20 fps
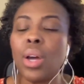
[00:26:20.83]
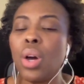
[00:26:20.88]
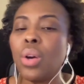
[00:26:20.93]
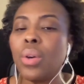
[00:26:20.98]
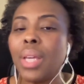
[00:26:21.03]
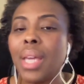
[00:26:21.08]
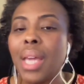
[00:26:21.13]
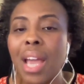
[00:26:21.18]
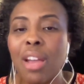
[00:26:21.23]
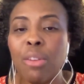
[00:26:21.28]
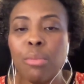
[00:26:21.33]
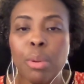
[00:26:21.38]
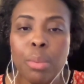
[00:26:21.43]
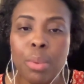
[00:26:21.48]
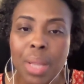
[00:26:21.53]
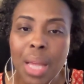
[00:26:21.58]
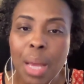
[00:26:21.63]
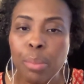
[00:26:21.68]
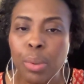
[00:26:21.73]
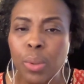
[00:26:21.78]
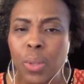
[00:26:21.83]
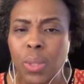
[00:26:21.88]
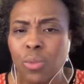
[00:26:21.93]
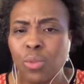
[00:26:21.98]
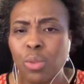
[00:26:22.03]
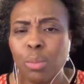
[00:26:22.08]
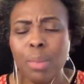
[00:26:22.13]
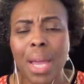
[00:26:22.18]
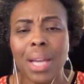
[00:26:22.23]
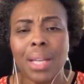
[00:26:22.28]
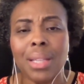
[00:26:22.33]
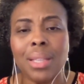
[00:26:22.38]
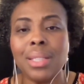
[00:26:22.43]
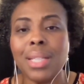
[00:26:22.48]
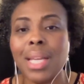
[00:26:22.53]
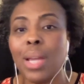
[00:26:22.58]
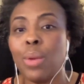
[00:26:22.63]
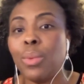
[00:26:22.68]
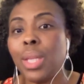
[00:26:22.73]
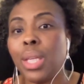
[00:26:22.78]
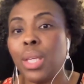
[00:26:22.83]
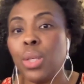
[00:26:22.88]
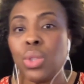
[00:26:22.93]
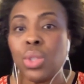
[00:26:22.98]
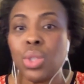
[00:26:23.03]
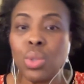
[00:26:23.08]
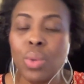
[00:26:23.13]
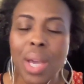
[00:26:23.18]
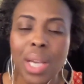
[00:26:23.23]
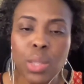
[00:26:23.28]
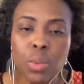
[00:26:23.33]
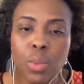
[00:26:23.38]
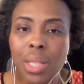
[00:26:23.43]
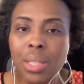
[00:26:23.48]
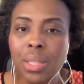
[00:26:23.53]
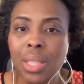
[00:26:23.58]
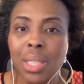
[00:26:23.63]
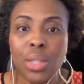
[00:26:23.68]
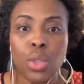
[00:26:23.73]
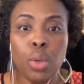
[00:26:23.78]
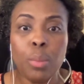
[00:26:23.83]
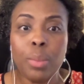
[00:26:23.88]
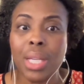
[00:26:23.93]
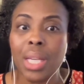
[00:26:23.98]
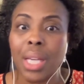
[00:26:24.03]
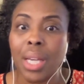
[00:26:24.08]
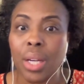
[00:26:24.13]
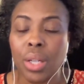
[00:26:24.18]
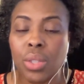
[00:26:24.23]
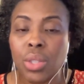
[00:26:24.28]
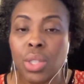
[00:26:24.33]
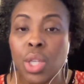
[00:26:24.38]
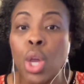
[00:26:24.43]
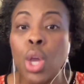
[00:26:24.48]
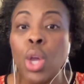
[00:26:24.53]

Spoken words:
oh, yeah, I remember that person from back in the day when they used to do X, Y, and Z and nobody cares.